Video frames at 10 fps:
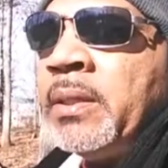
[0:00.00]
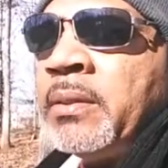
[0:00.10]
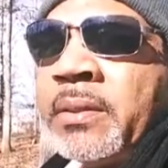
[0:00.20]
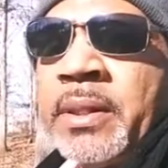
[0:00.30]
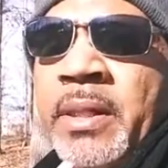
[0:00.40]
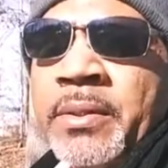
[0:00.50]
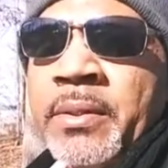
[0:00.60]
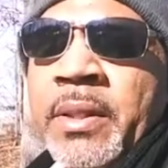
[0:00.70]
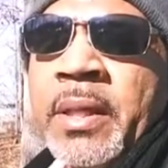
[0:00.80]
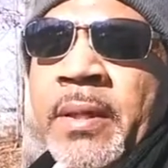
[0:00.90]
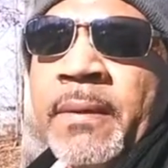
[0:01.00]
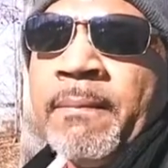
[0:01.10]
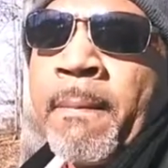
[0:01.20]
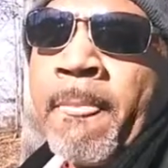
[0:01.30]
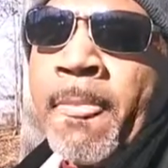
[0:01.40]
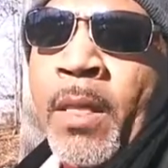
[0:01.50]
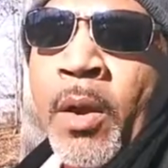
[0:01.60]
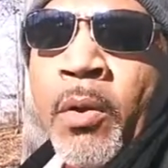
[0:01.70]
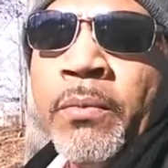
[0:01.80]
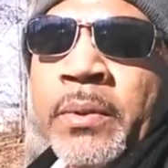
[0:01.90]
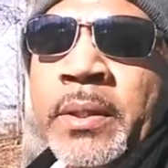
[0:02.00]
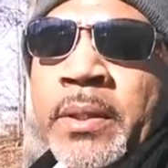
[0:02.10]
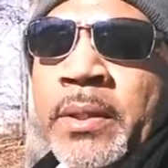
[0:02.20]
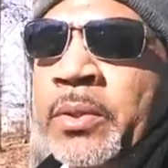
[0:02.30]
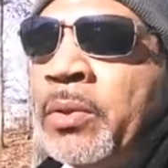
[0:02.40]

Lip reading: a success, and hopefully,